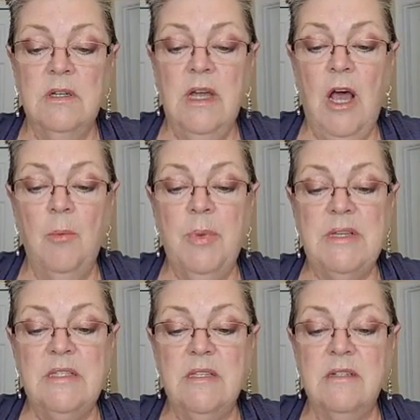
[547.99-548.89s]
Help
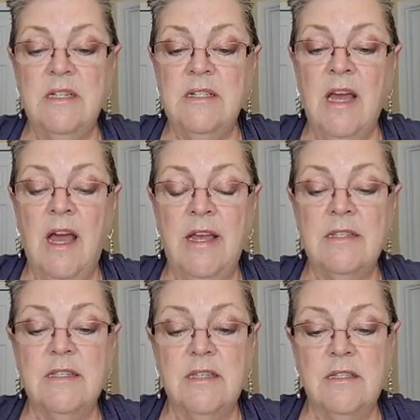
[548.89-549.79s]
us deny
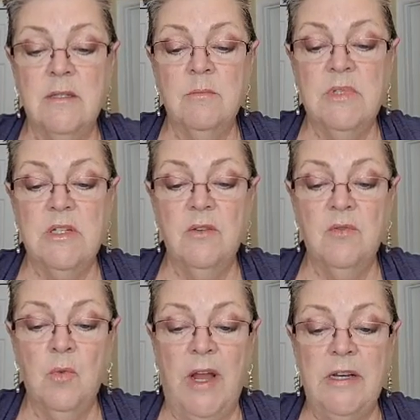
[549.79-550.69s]
systems
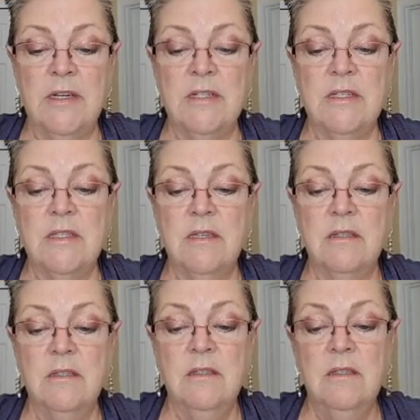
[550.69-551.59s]
of whiteness.
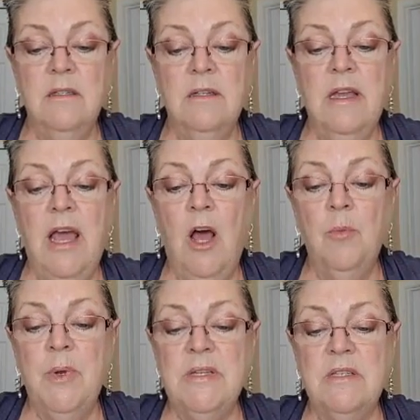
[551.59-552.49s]

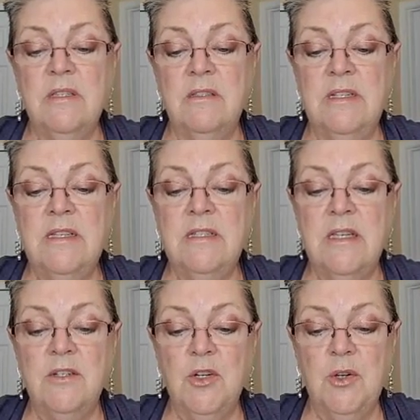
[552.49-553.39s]
Help us
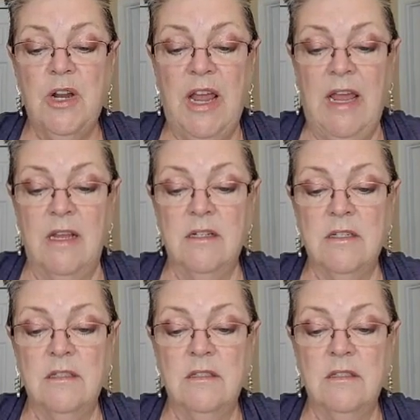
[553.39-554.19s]
decenter hate.